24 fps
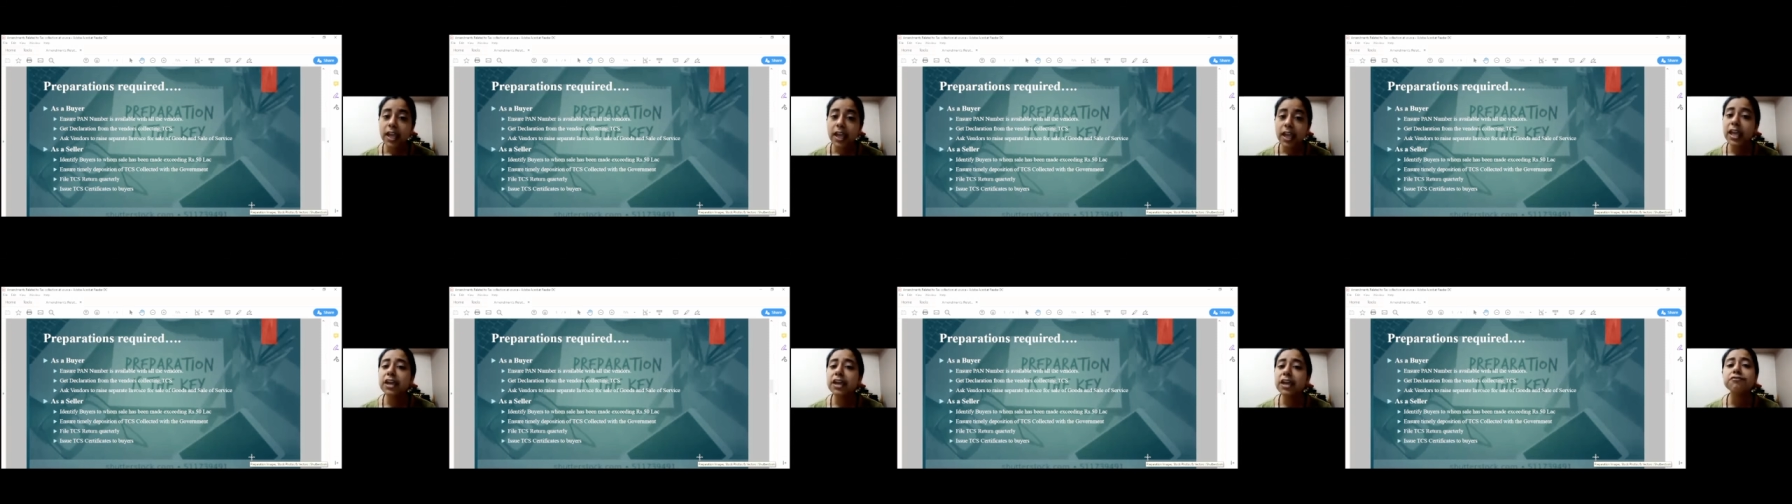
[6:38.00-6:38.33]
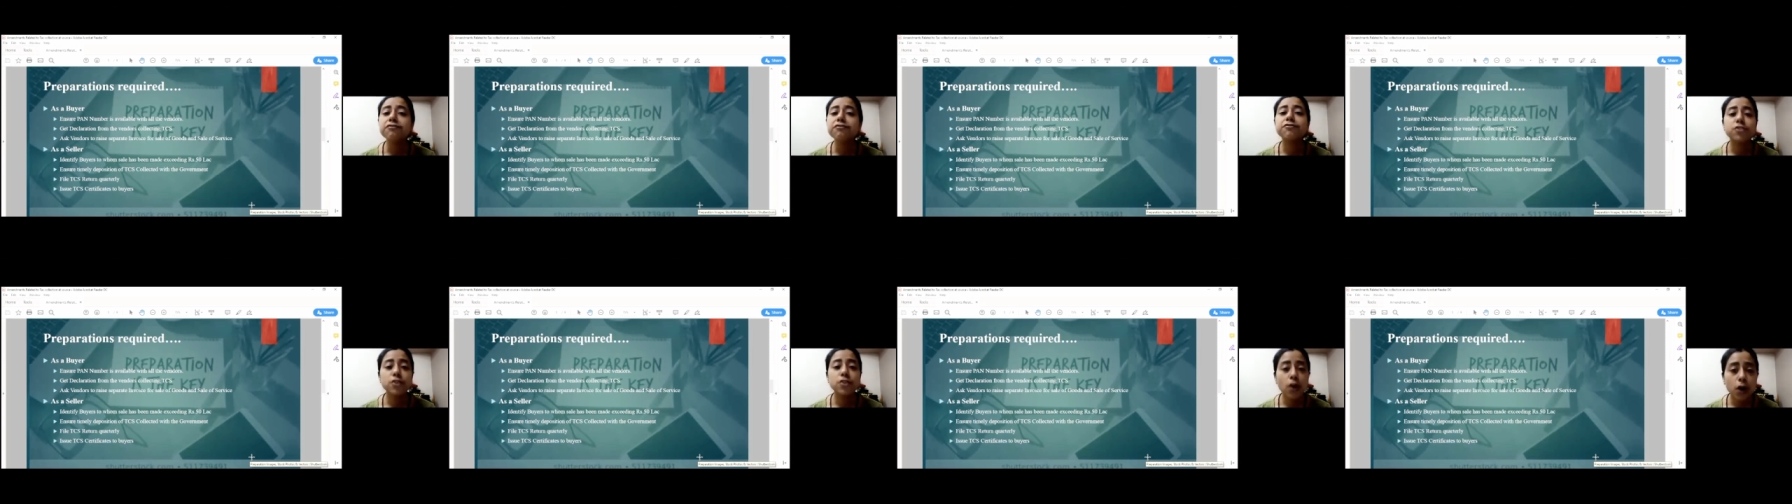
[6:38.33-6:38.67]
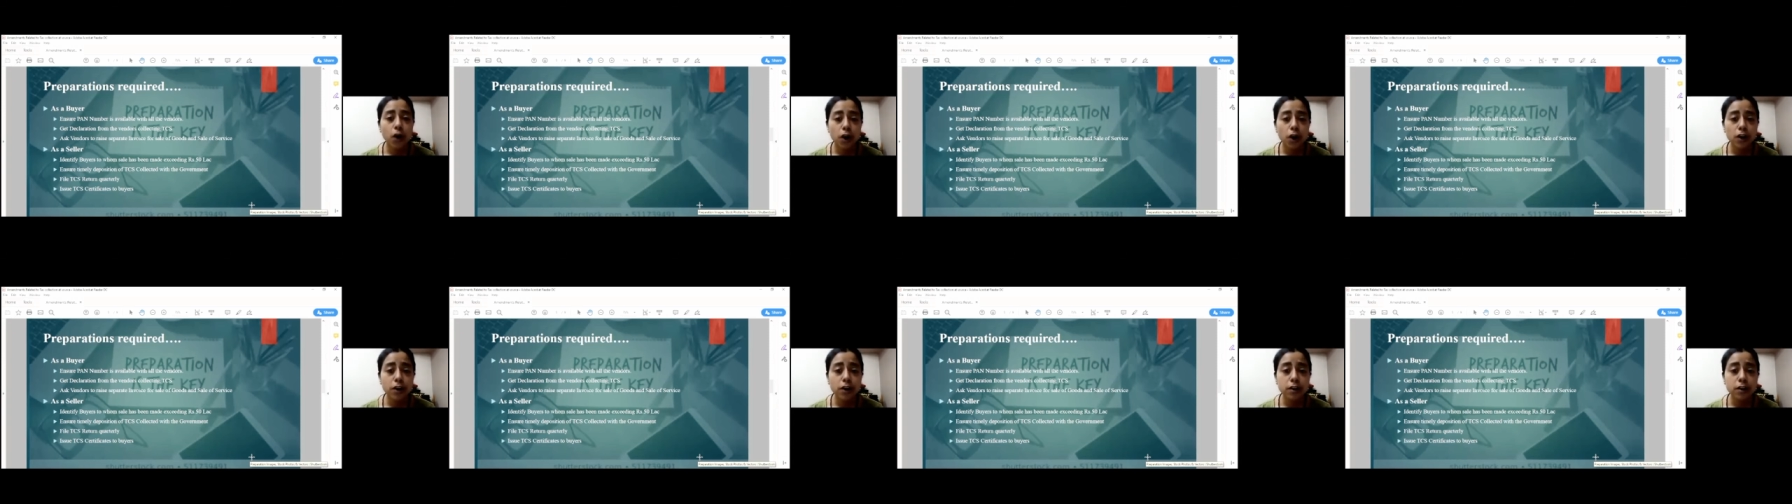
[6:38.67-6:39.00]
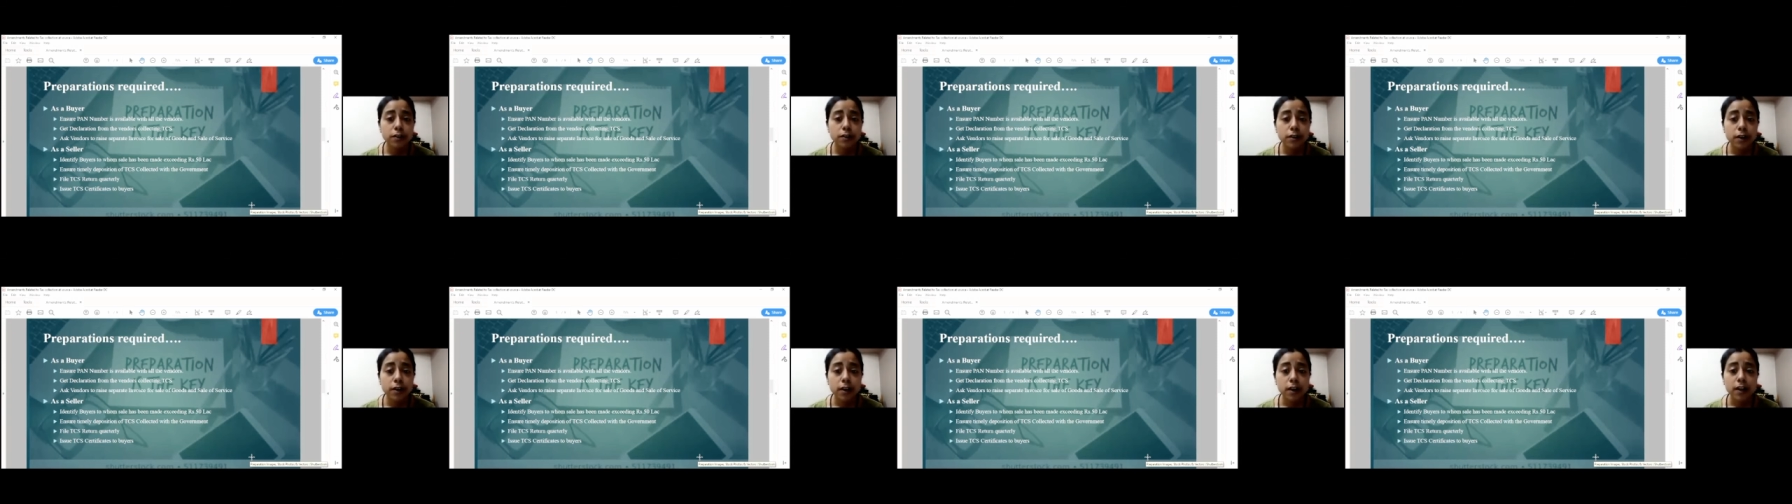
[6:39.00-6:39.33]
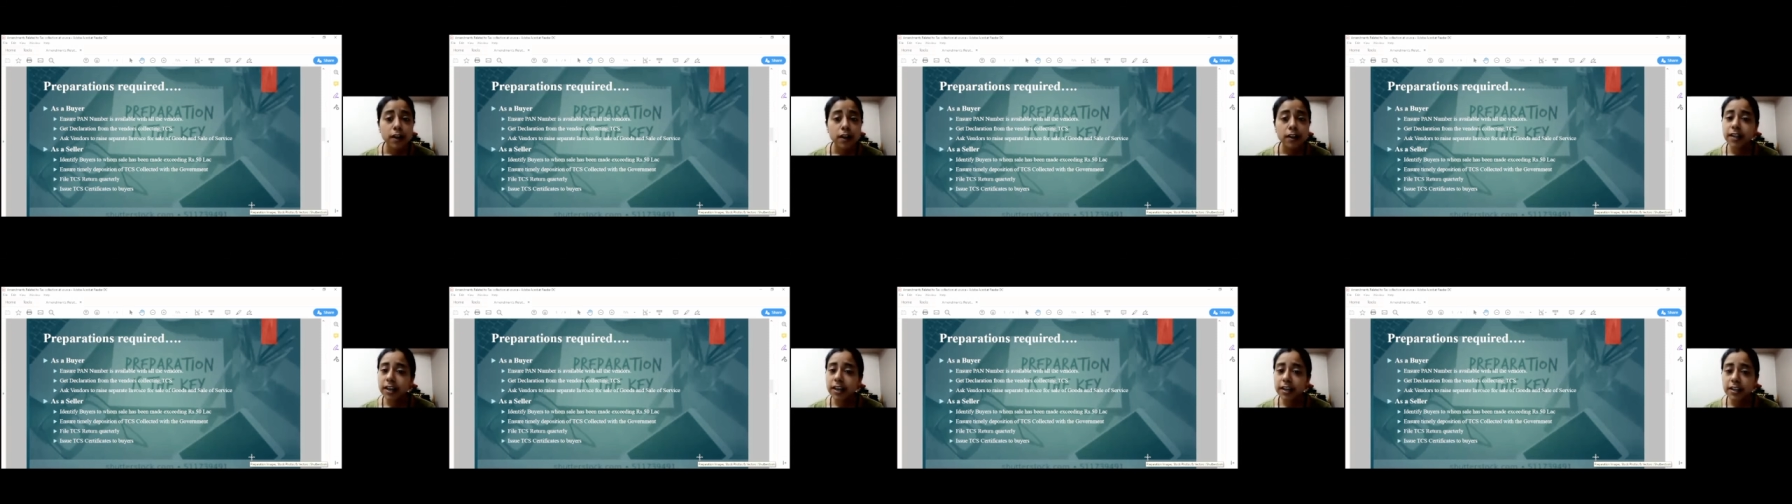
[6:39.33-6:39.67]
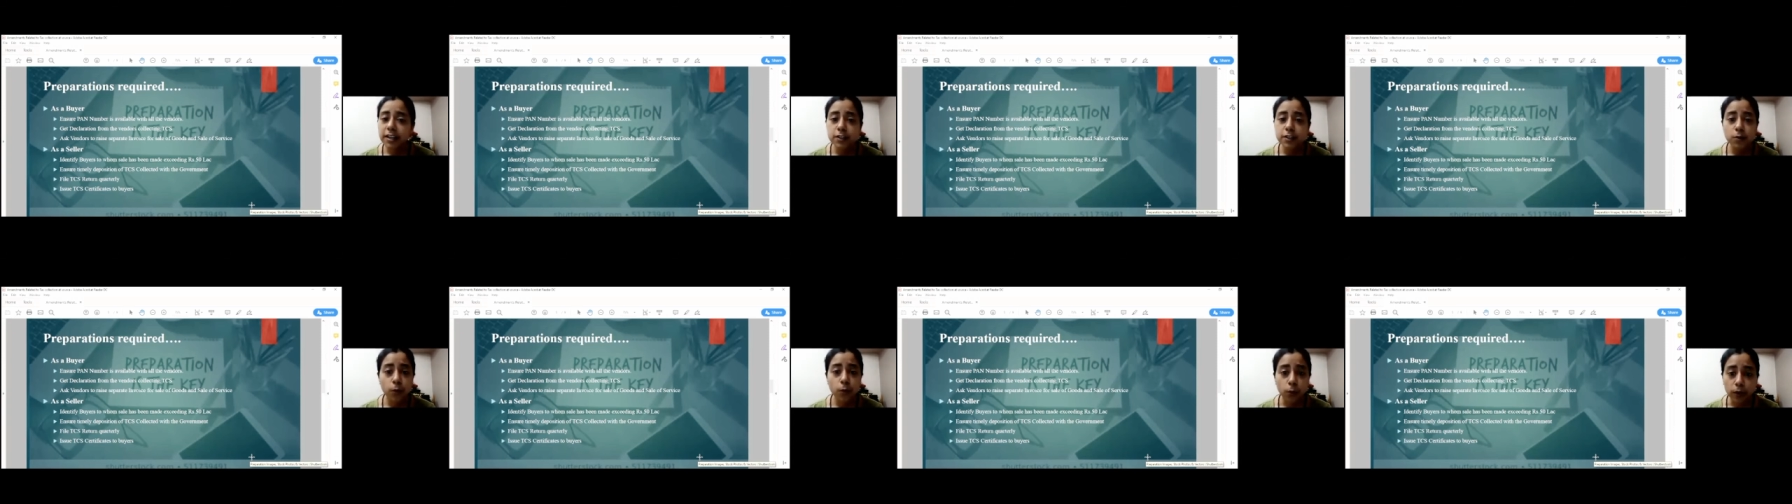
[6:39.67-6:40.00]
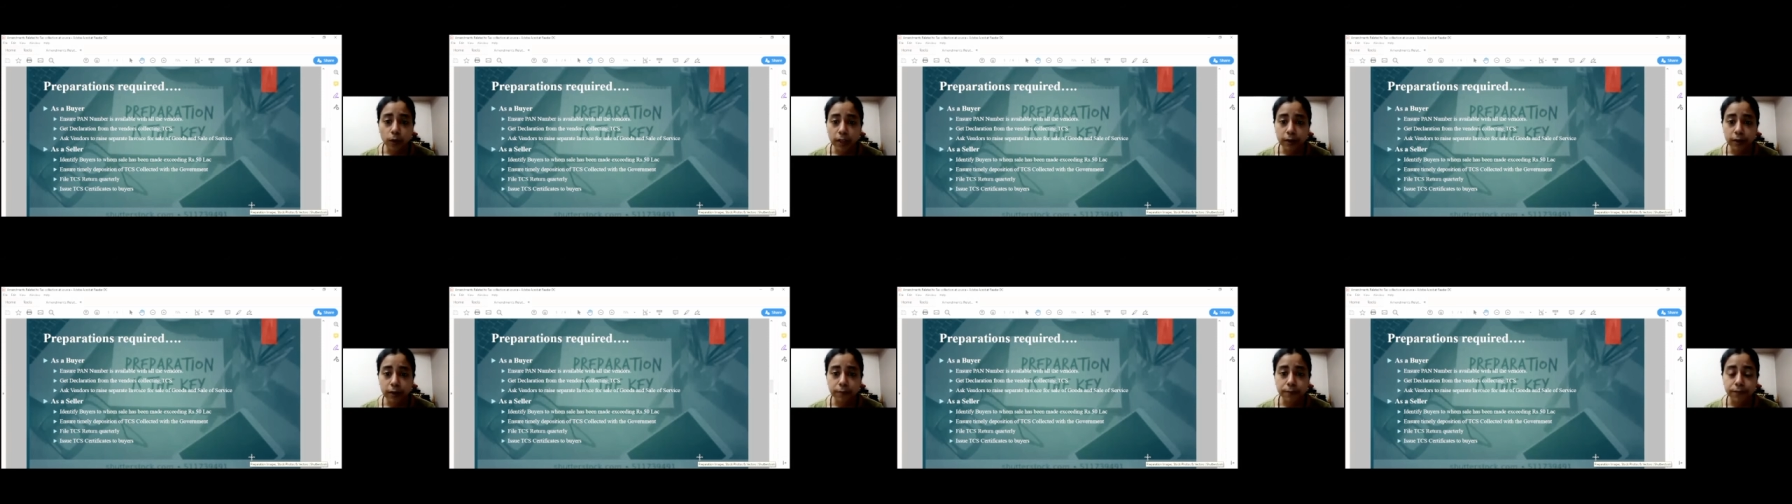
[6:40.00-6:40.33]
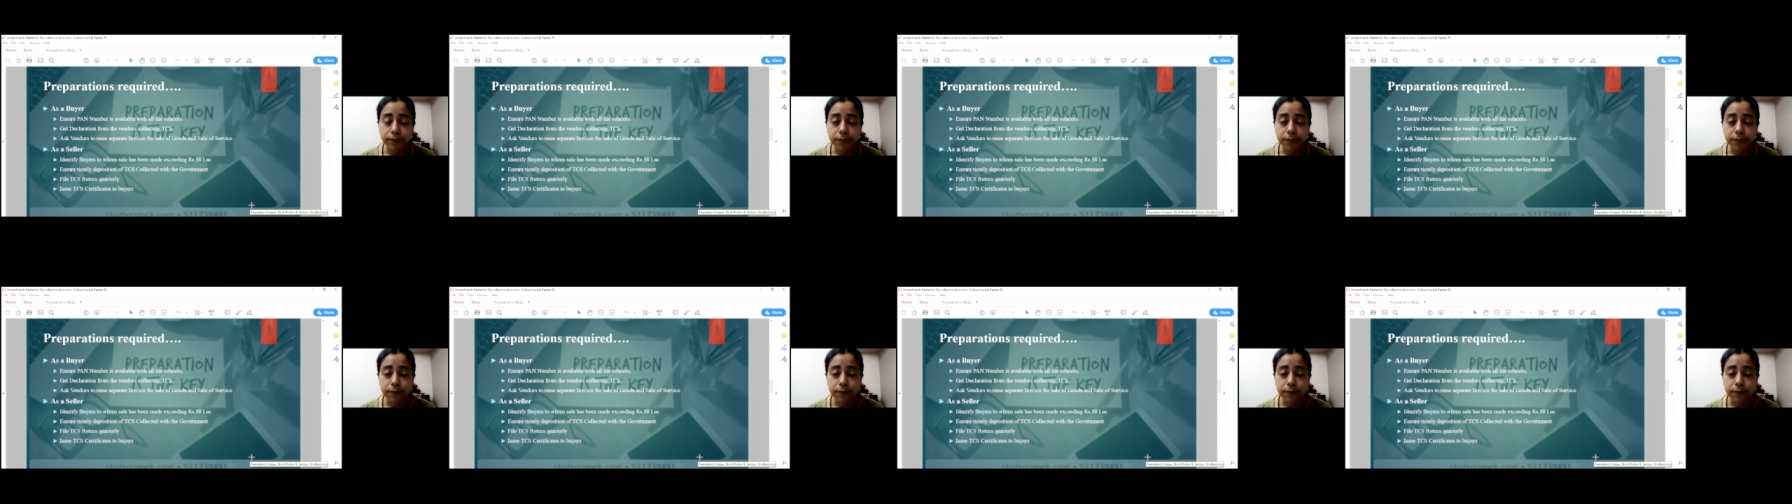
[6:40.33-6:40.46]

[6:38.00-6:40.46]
If not, then it's okay.